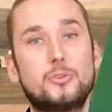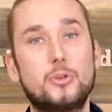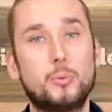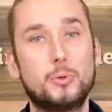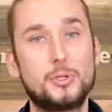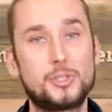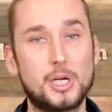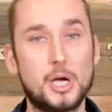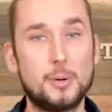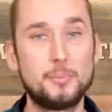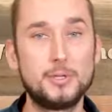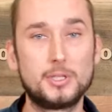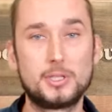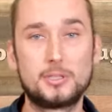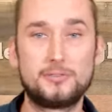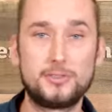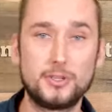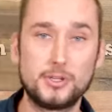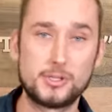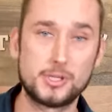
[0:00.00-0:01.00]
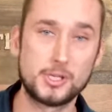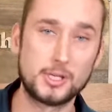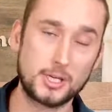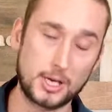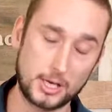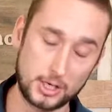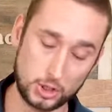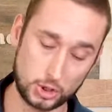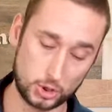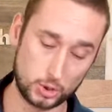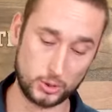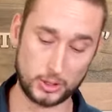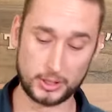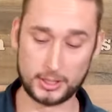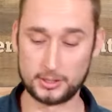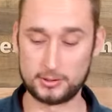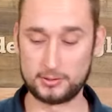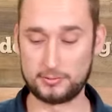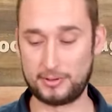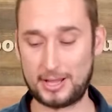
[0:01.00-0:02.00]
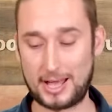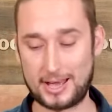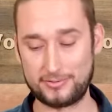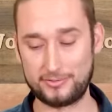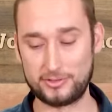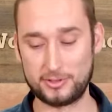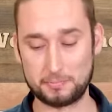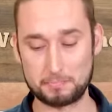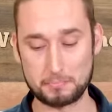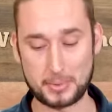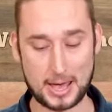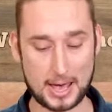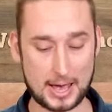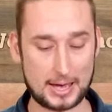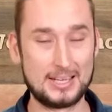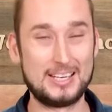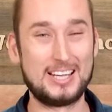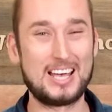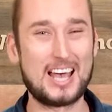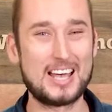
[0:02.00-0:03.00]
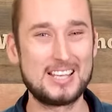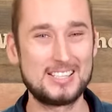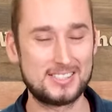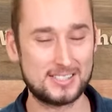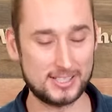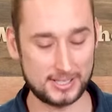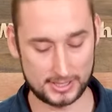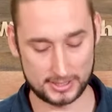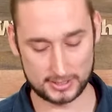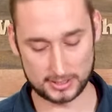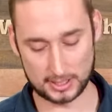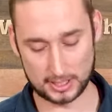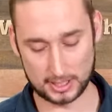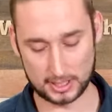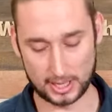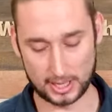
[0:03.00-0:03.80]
So when sharpening, the first thing that you do is flatten the back, and as these are